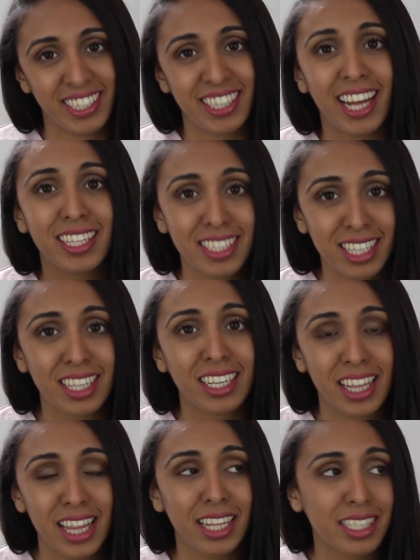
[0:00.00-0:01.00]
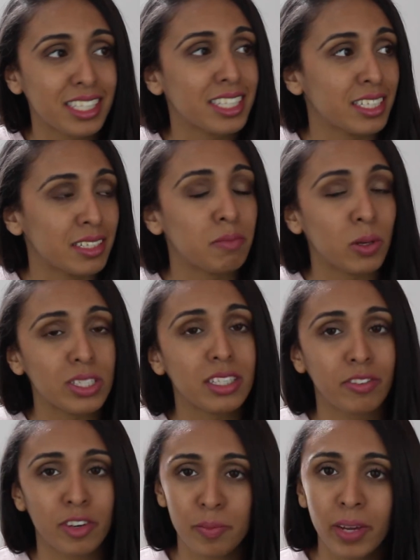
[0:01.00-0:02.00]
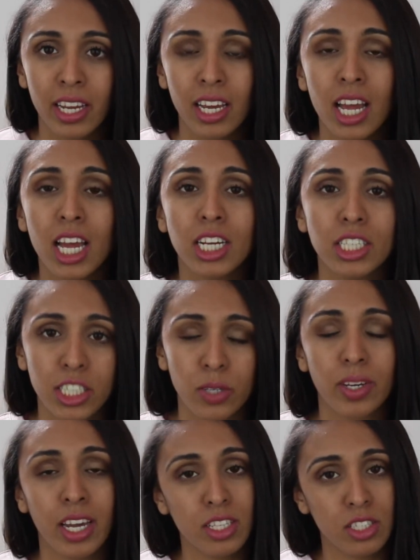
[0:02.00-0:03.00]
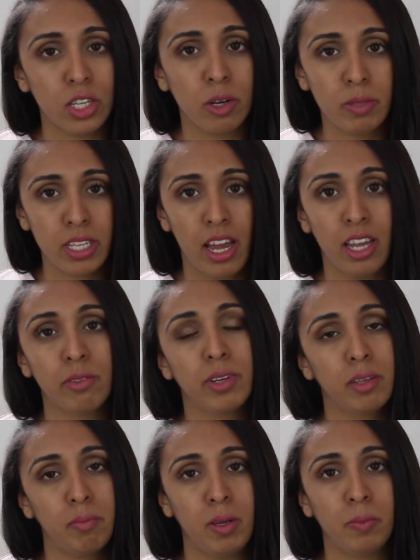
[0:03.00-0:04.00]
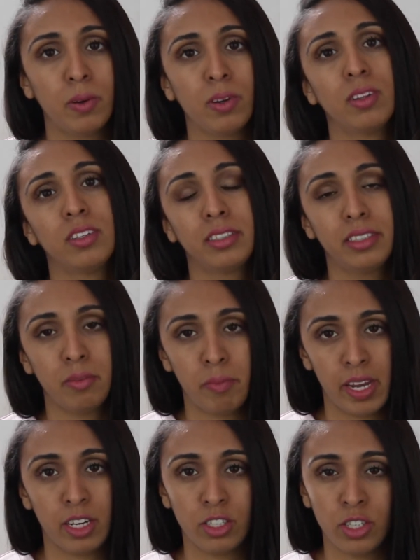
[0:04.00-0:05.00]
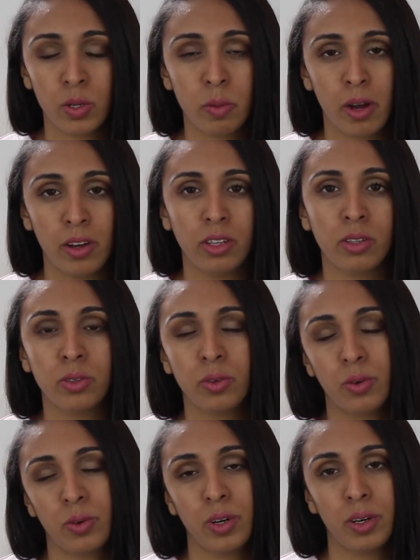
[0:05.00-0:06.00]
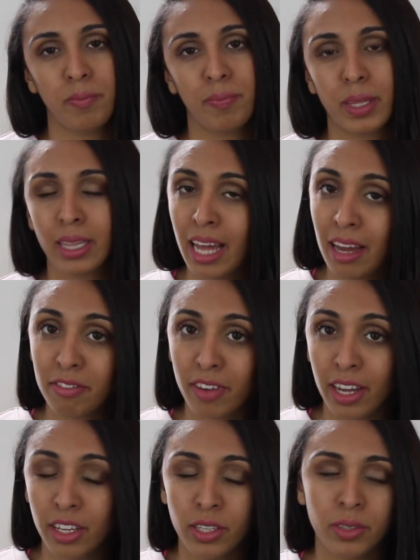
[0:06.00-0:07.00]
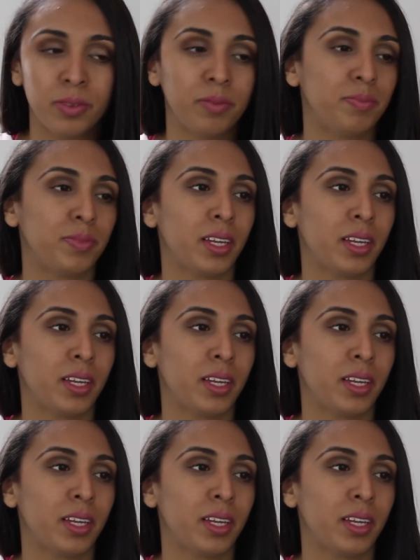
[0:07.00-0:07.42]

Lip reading: This is mostly for me. Don't get so uptight when people make a joke about you or laugh at you.